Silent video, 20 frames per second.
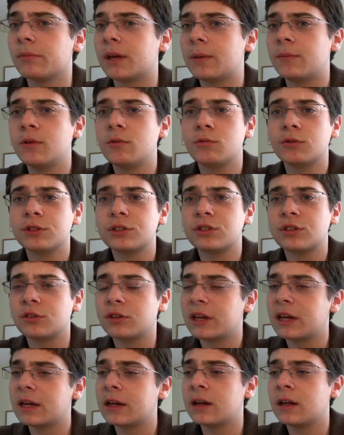maybe we'll
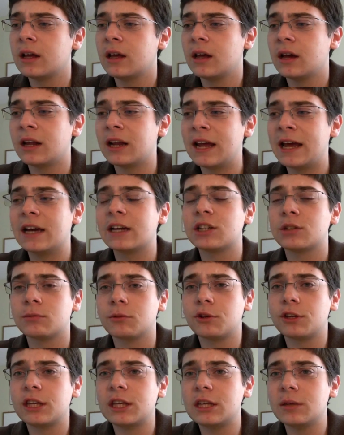still get an
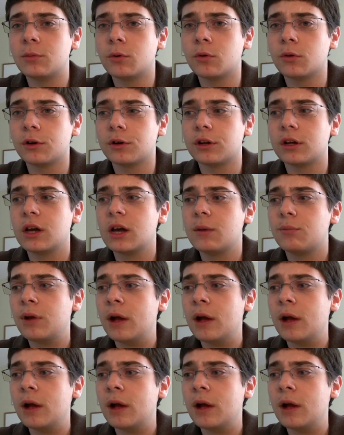actual keyboard.